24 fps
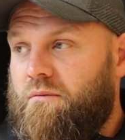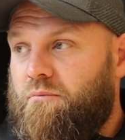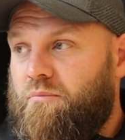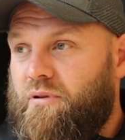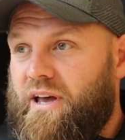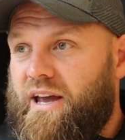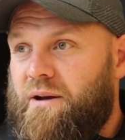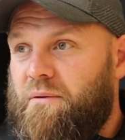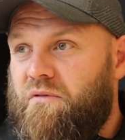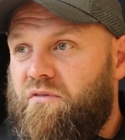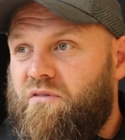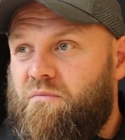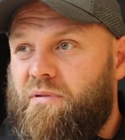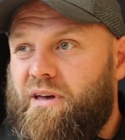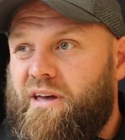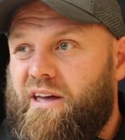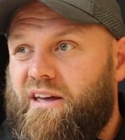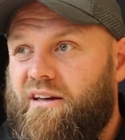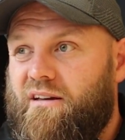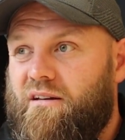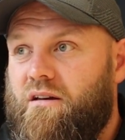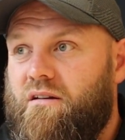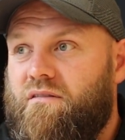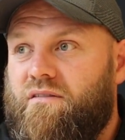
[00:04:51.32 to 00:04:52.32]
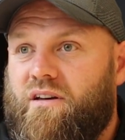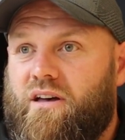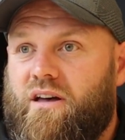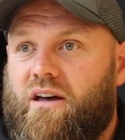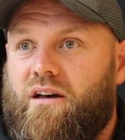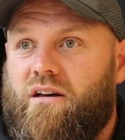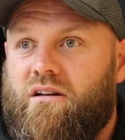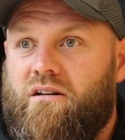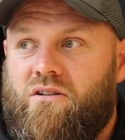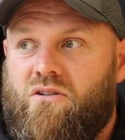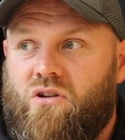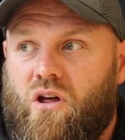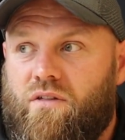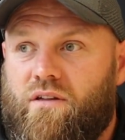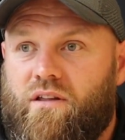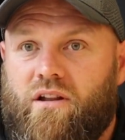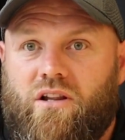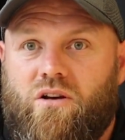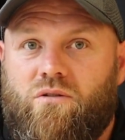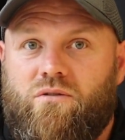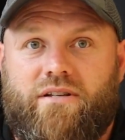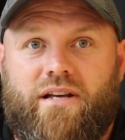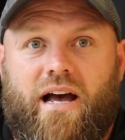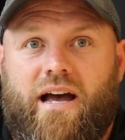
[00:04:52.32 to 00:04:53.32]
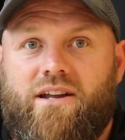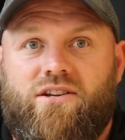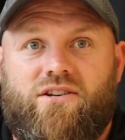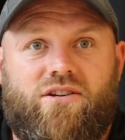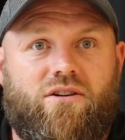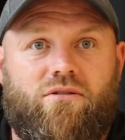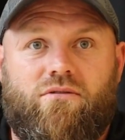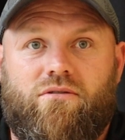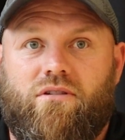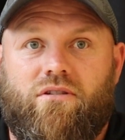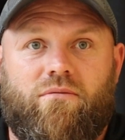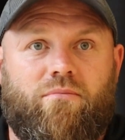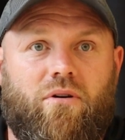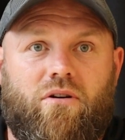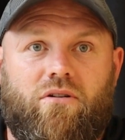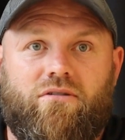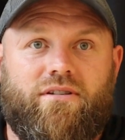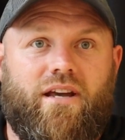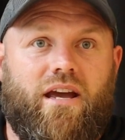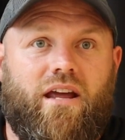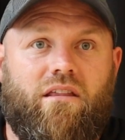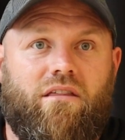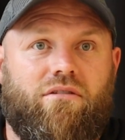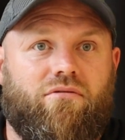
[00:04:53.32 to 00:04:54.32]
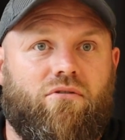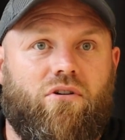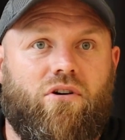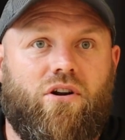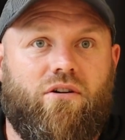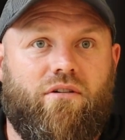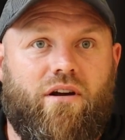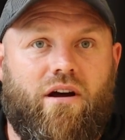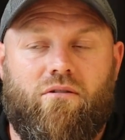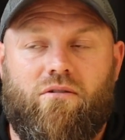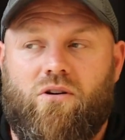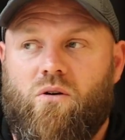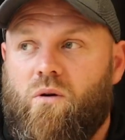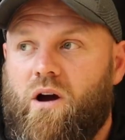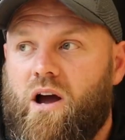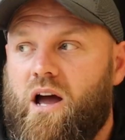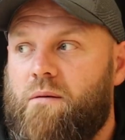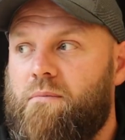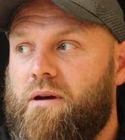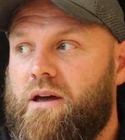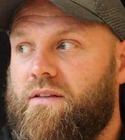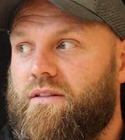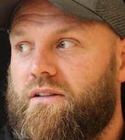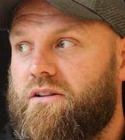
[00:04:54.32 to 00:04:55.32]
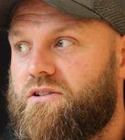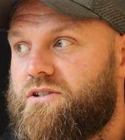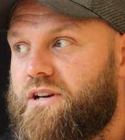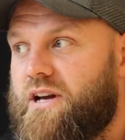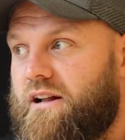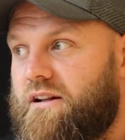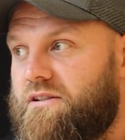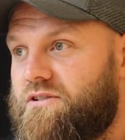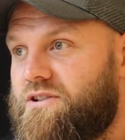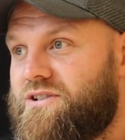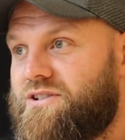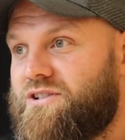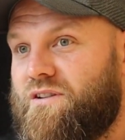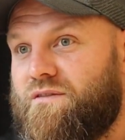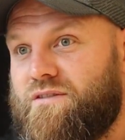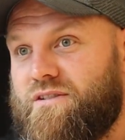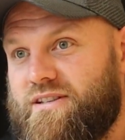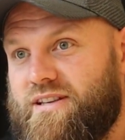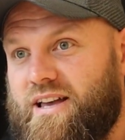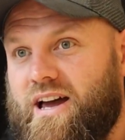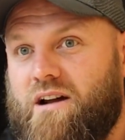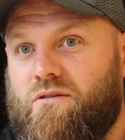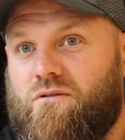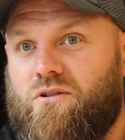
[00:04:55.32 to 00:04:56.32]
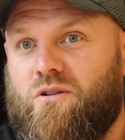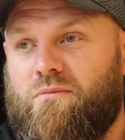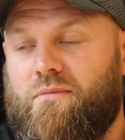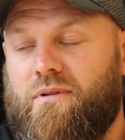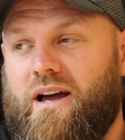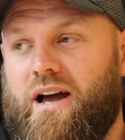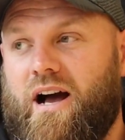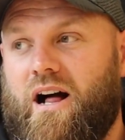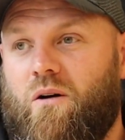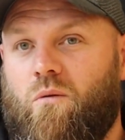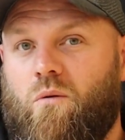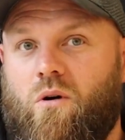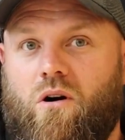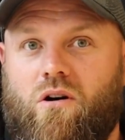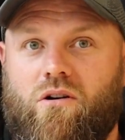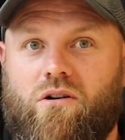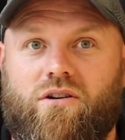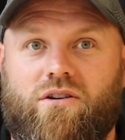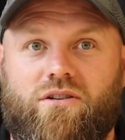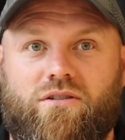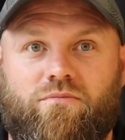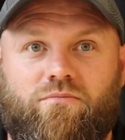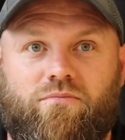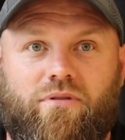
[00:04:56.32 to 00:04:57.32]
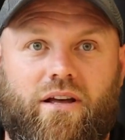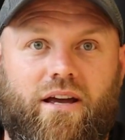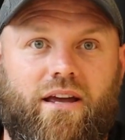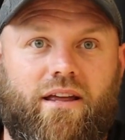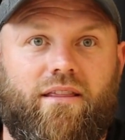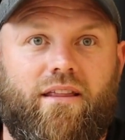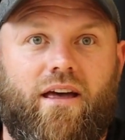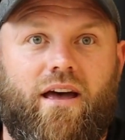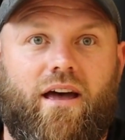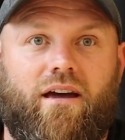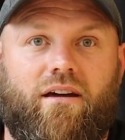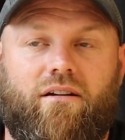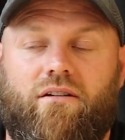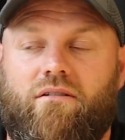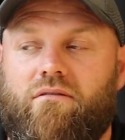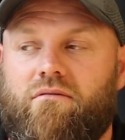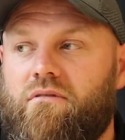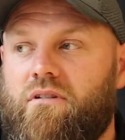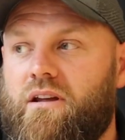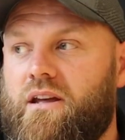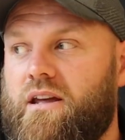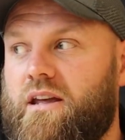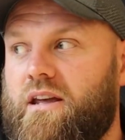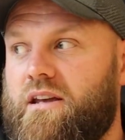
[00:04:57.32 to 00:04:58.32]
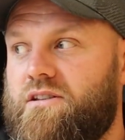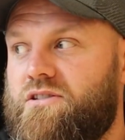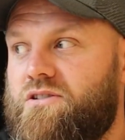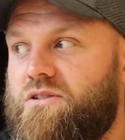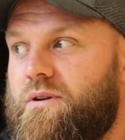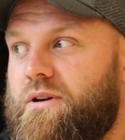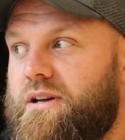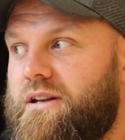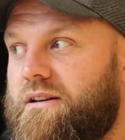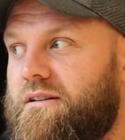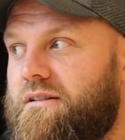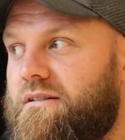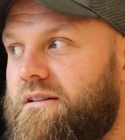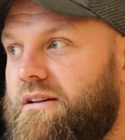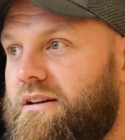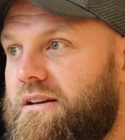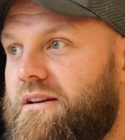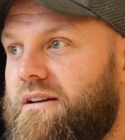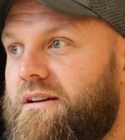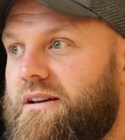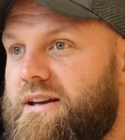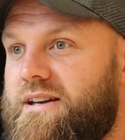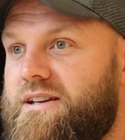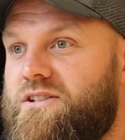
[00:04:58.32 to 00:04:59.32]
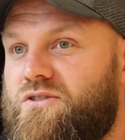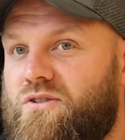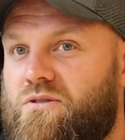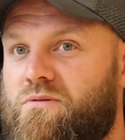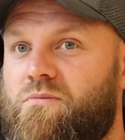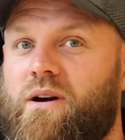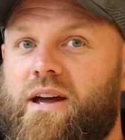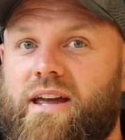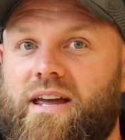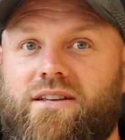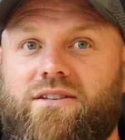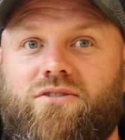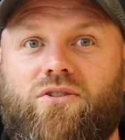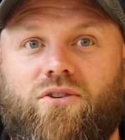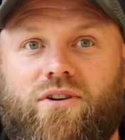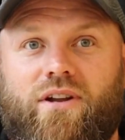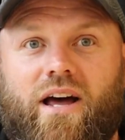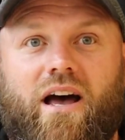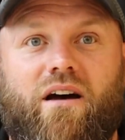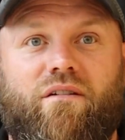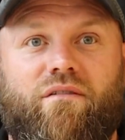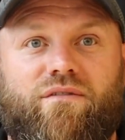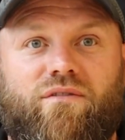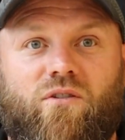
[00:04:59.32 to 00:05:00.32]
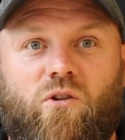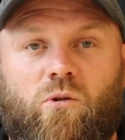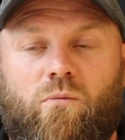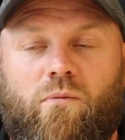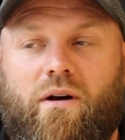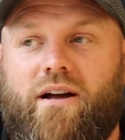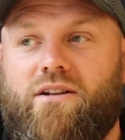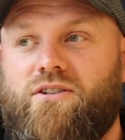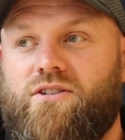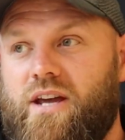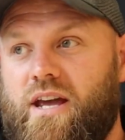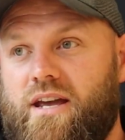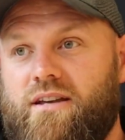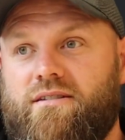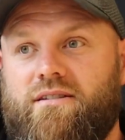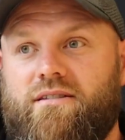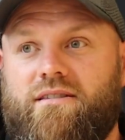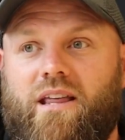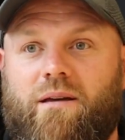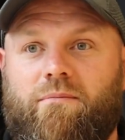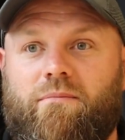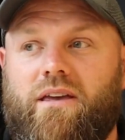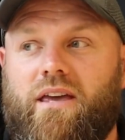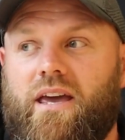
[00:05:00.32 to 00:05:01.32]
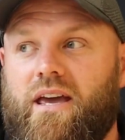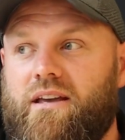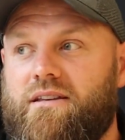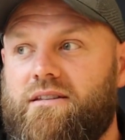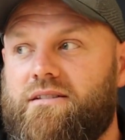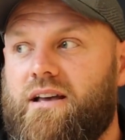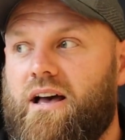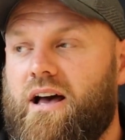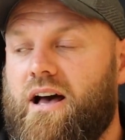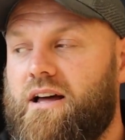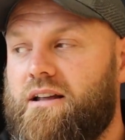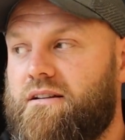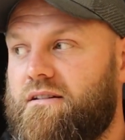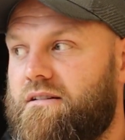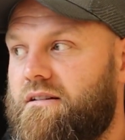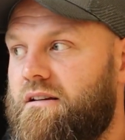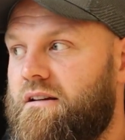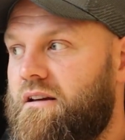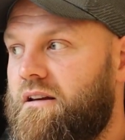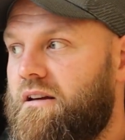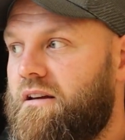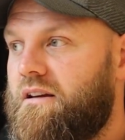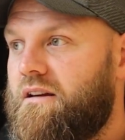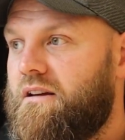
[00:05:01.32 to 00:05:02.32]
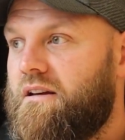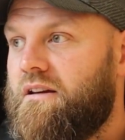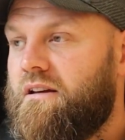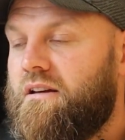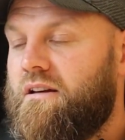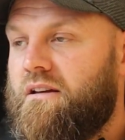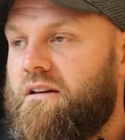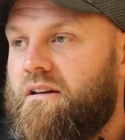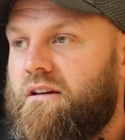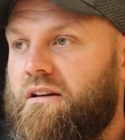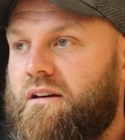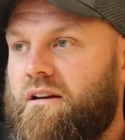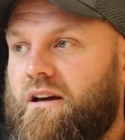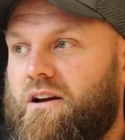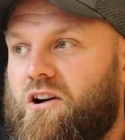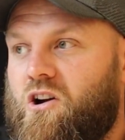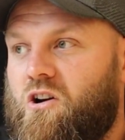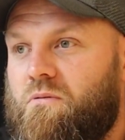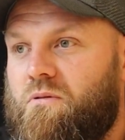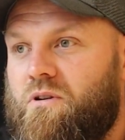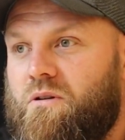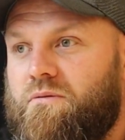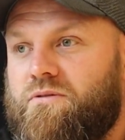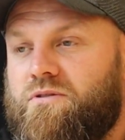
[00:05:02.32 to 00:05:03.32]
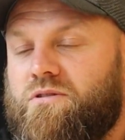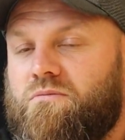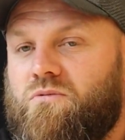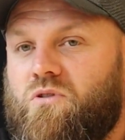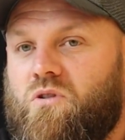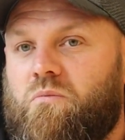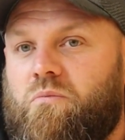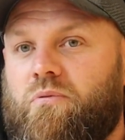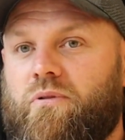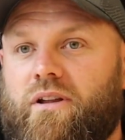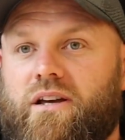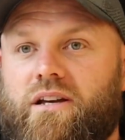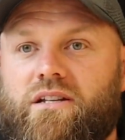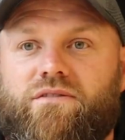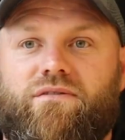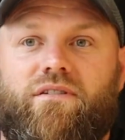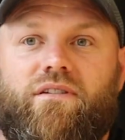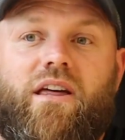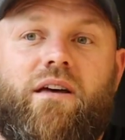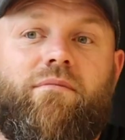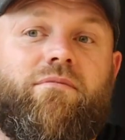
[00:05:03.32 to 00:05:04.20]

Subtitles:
playing with a bit of a nothing to lose attitude. The ball's getting thrown around quite a bit in little challenges. And obviously our old mate Al Walker's playing there, and he's doing what he's good at fullback, chasing them kicks hard and coming up with some good plays for